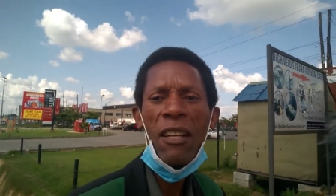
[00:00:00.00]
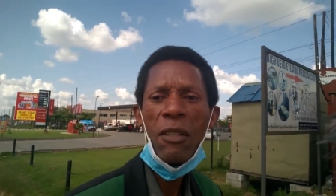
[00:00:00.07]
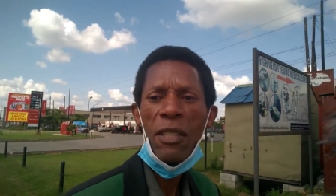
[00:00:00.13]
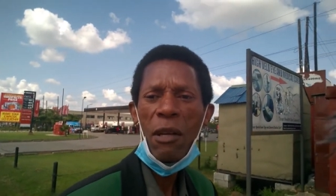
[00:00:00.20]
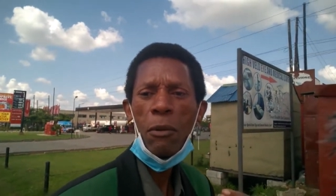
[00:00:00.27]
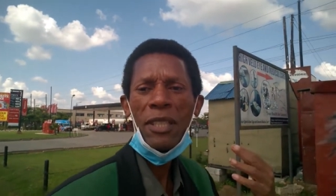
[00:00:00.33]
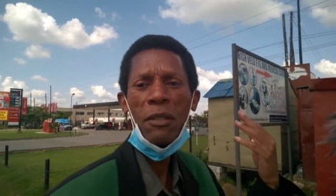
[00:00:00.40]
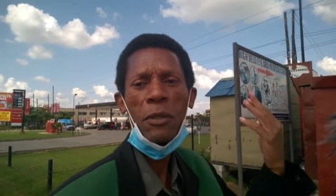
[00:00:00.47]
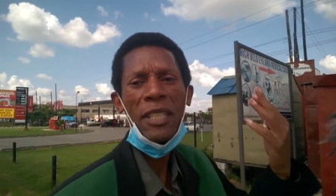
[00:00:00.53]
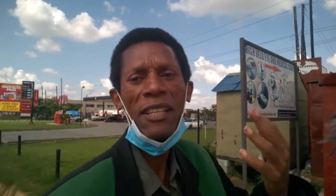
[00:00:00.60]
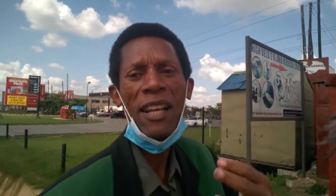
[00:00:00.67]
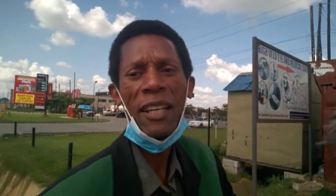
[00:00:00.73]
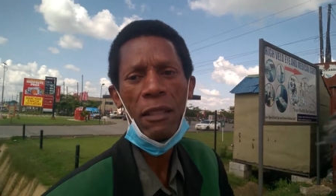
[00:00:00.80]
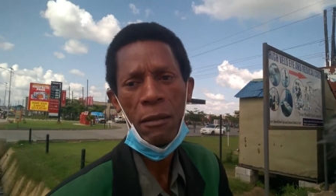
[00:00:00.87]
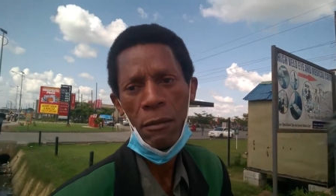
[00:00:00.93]
because I want to really
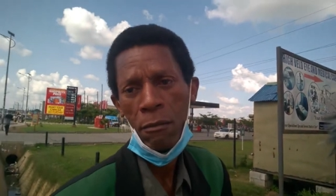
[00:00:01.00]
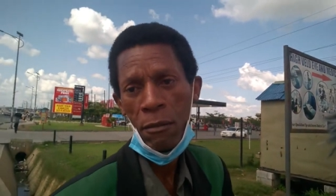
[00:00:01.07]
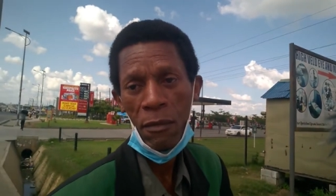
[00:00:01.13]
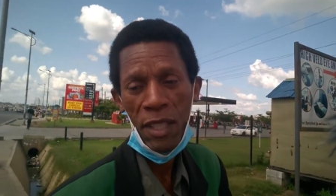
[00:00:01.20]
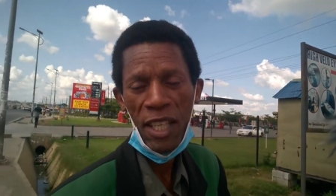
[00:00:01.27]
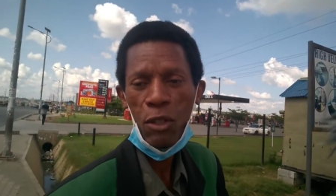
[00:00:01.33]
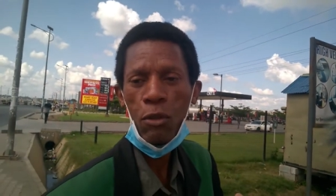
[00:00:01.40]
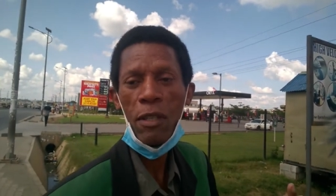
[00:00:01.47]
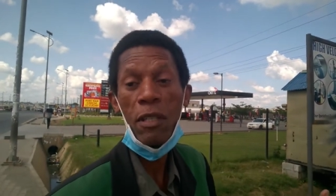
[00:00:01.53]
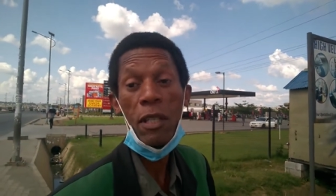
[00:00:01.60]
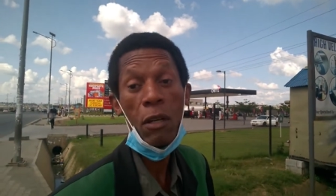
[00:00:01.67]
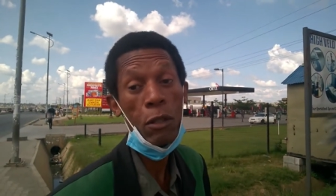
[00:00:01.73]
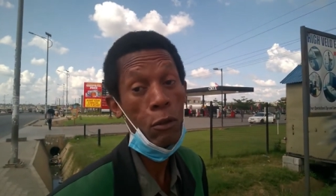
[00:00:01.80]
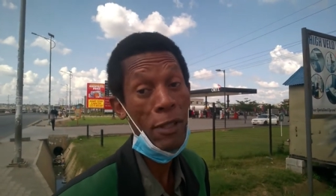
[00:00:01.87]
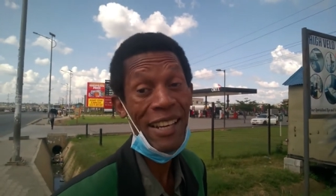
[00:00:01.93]
like get to a
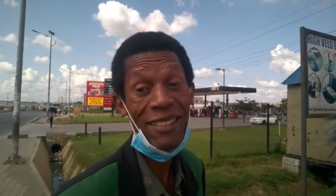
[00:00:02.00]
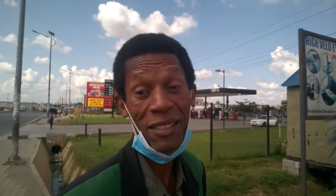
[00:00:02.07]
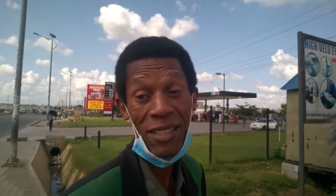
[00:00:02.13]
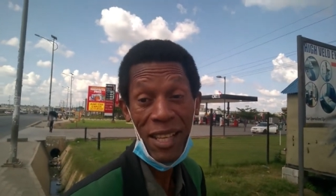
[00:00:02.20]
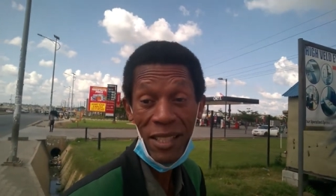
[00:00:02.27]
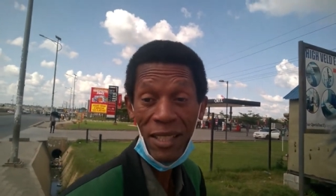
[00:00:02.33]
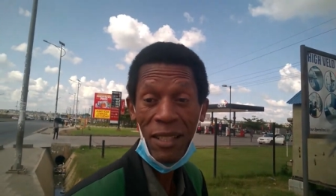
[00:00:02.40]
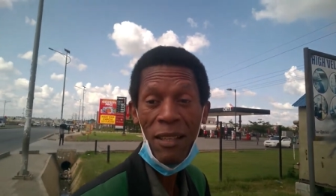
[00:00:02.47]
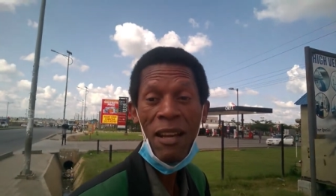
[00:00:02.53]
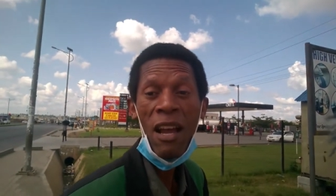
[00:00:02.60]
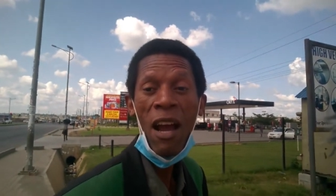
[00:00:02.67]
good understanding